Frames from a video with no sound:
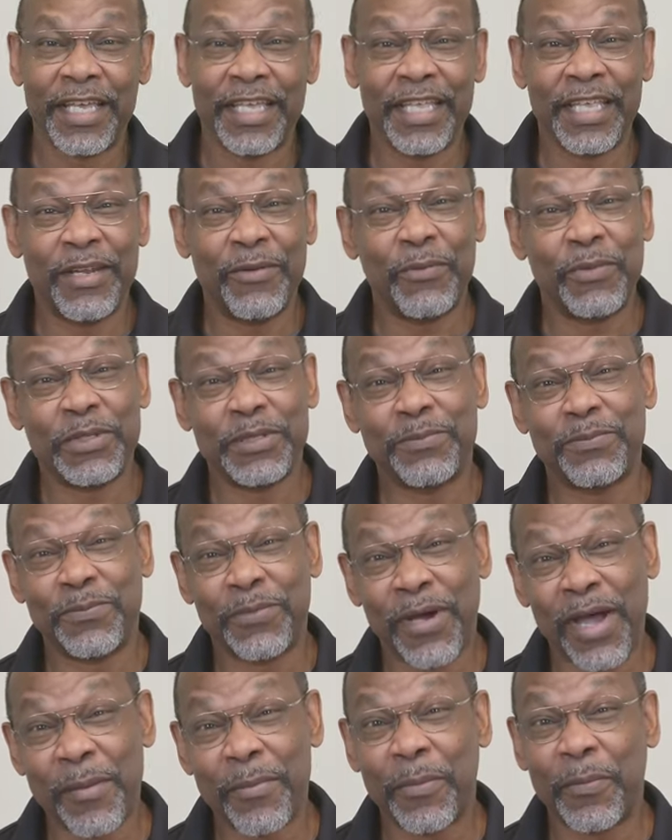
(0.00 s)
it was
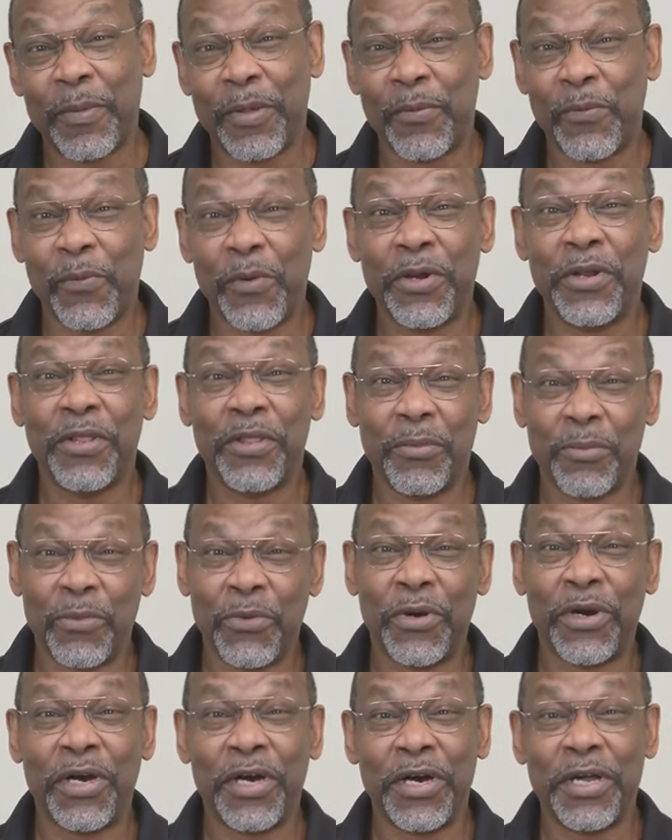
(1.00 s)
probably one of the
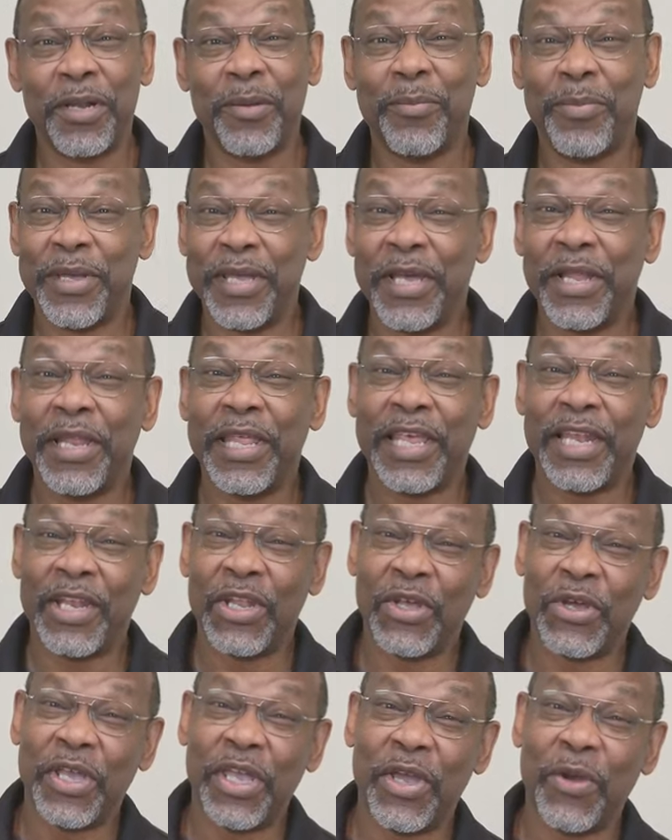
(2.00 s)
more unappealing
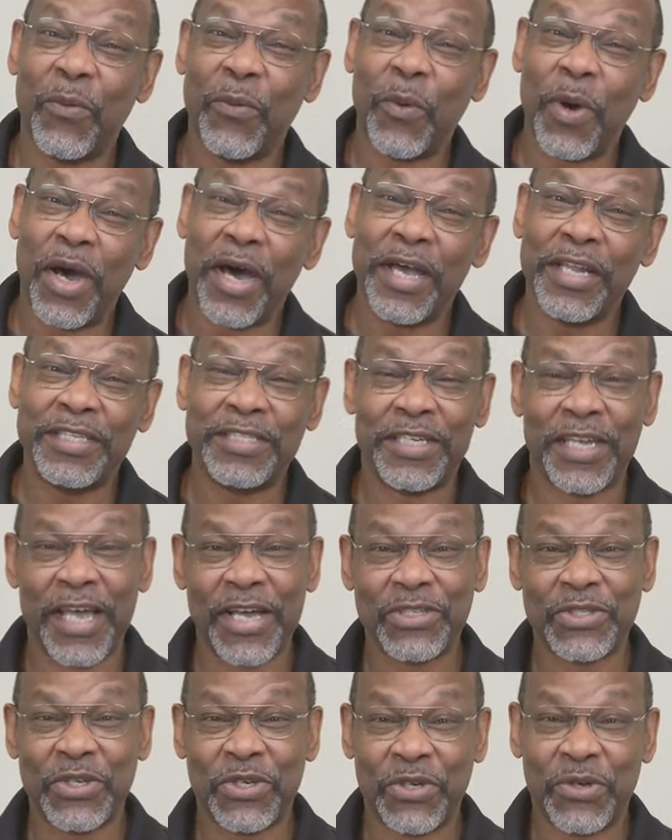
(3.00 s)
looking wines to
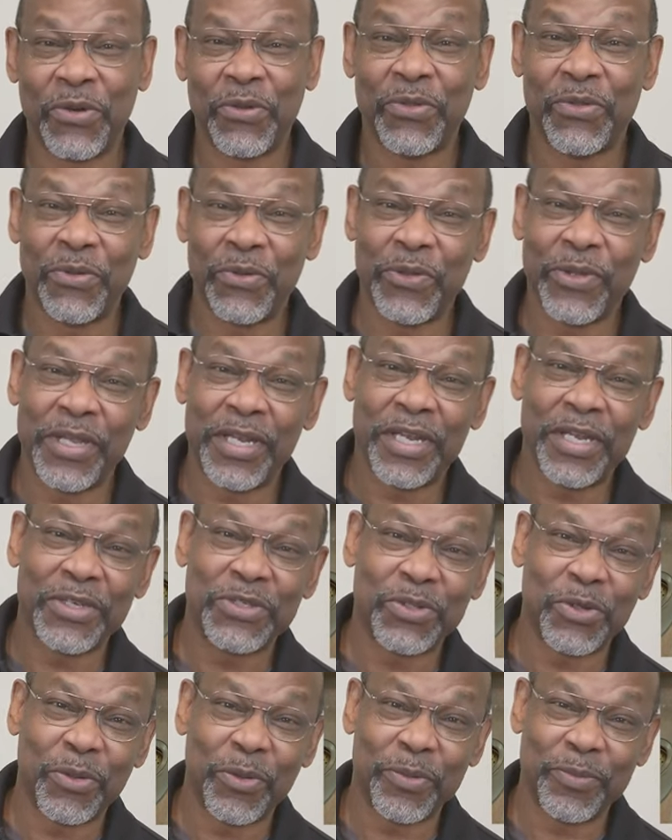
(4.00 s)
actually go through the
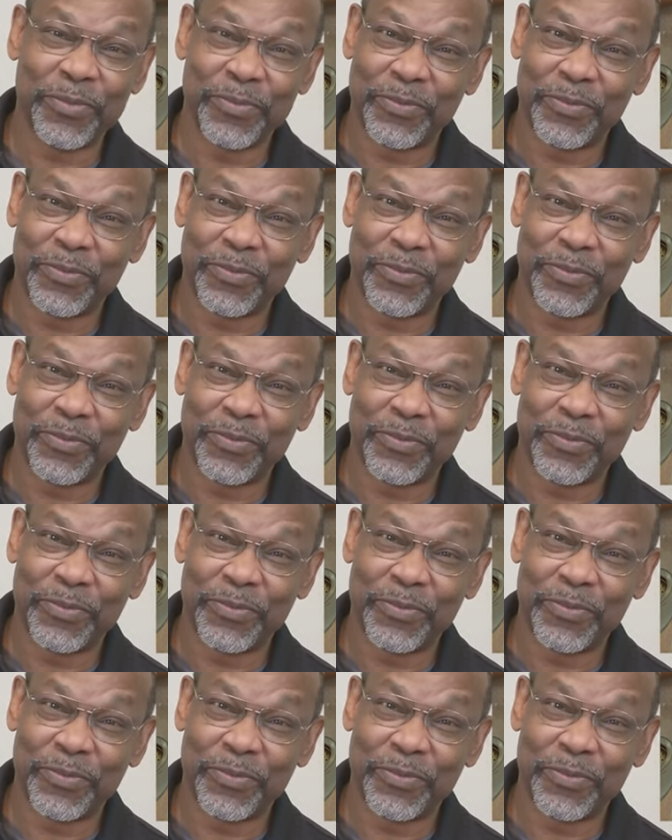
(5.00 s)
initial